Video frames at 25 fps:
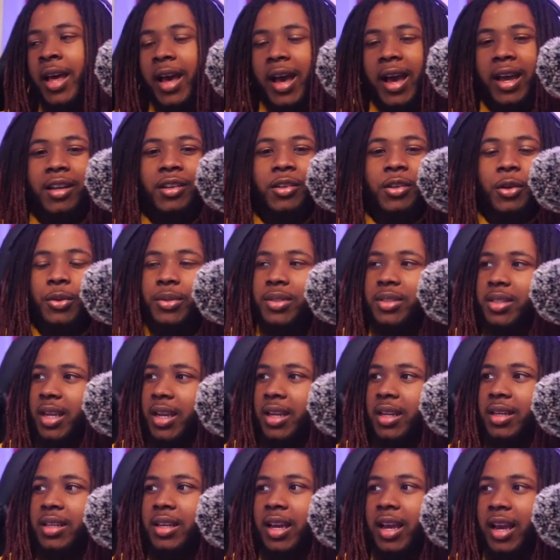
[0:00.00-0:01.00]
And
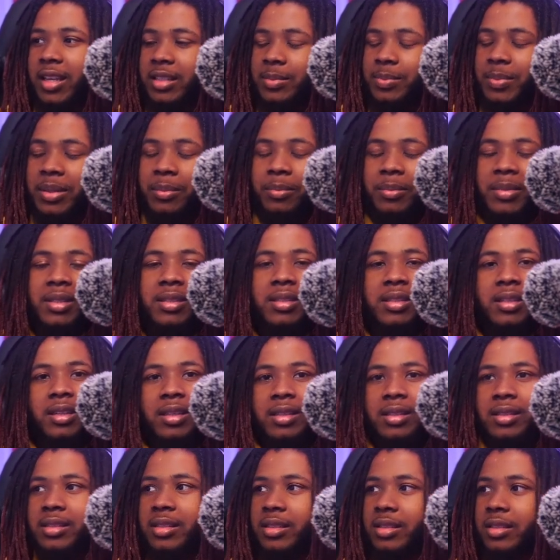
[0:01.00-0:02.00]
Gosain has been Mr.
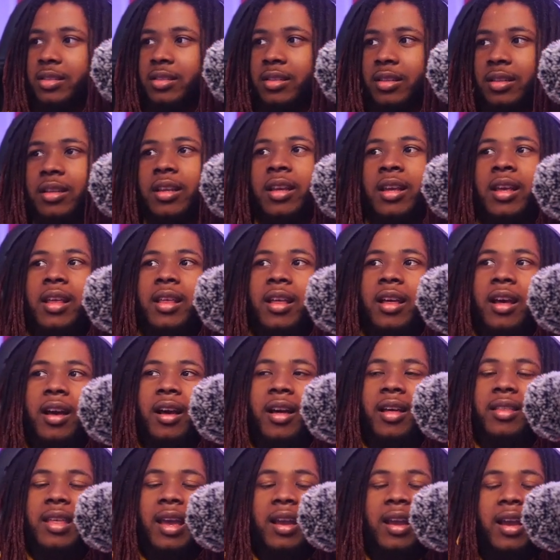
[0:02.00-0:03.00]
Consistent.
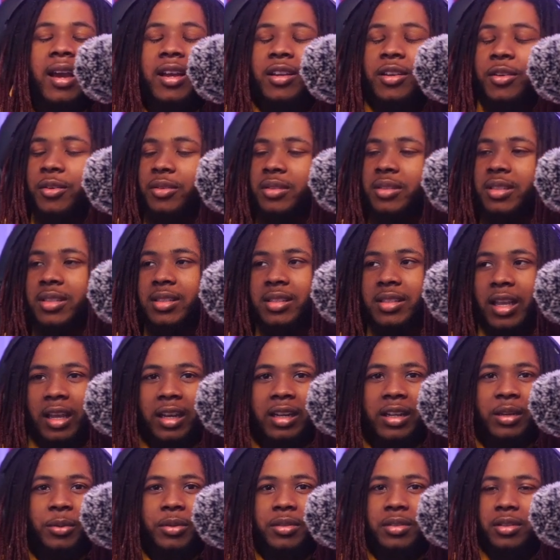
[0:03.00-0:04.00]
Uh, that guy knows
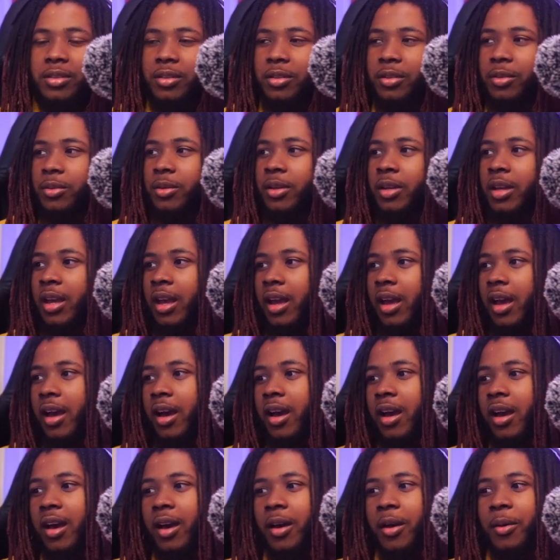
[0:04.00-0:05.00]
exactly what to do.
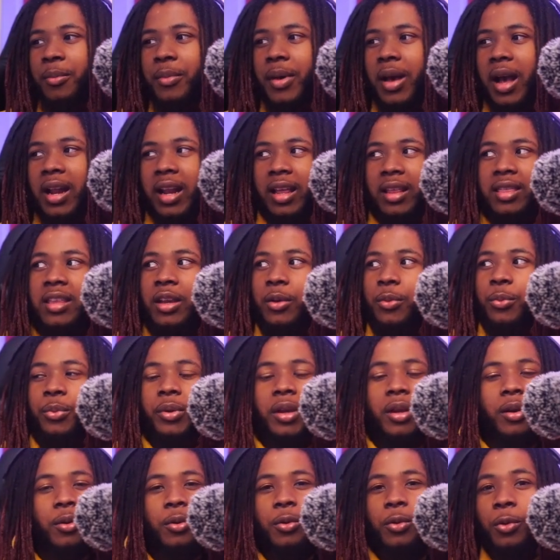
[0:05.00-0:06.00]
Um, and I think we
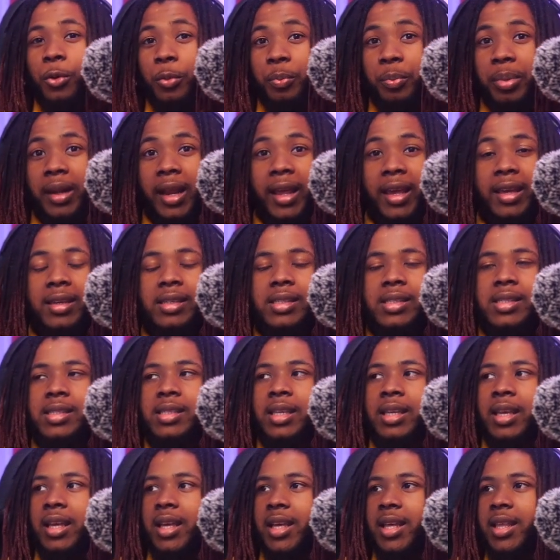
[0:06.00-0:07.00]
are all players
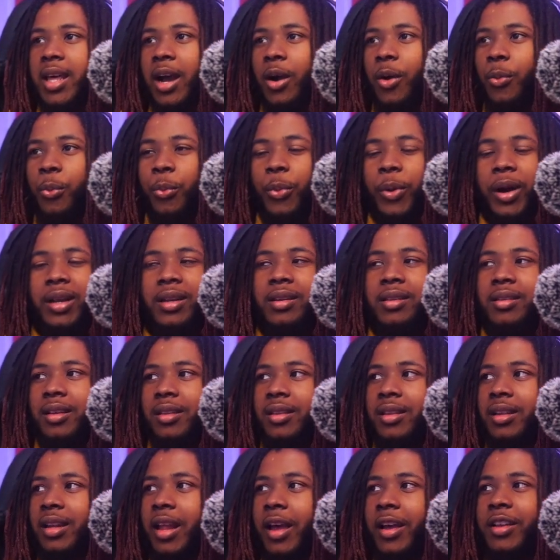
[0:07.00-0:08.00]
that when
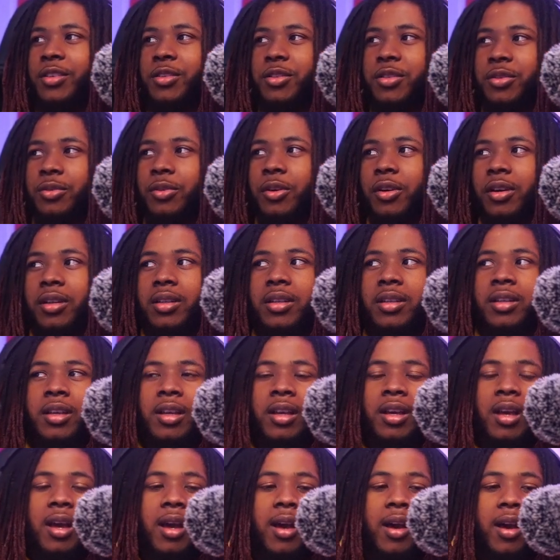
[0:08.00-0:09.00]
the lights are on,
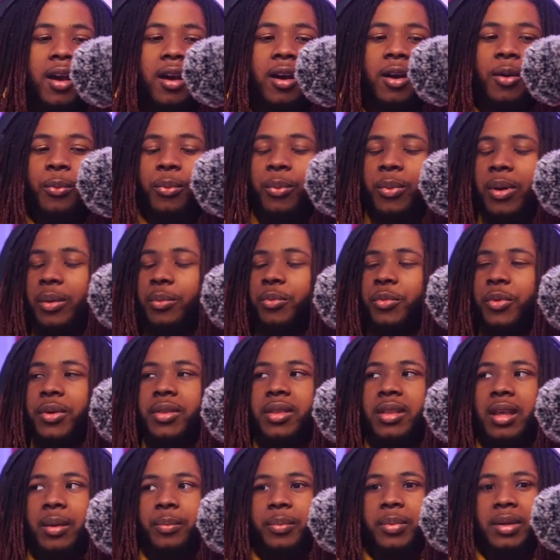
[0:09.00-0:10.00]
uh, when we're on
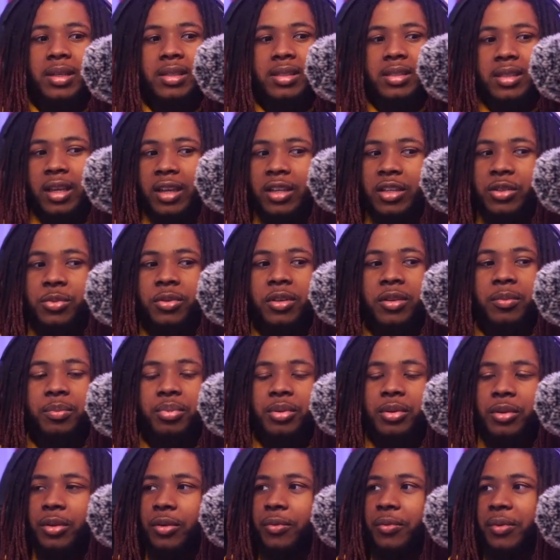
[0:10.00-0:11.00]
that big stage, we have
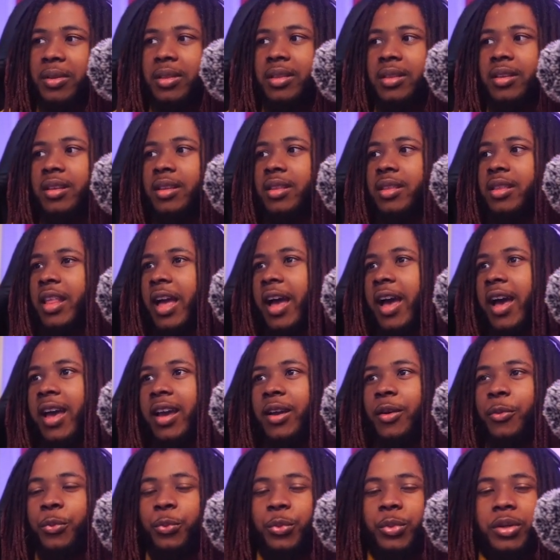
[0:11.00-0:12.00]
proven that
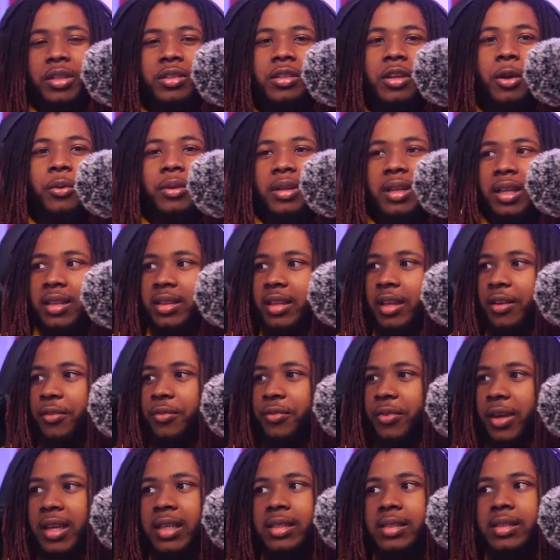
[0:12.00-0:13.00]
we don't let that
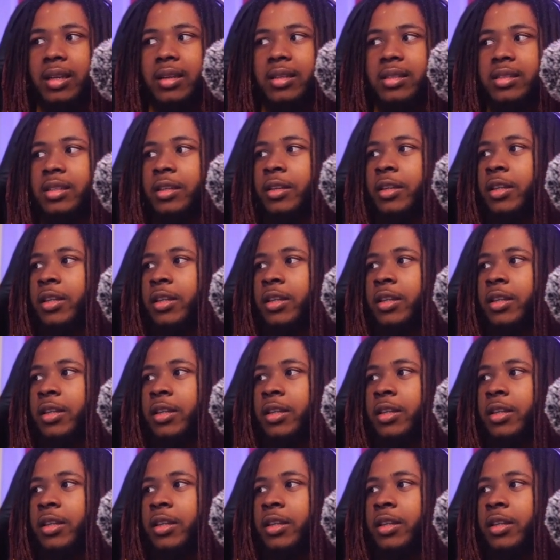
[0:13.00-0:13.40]
phase us.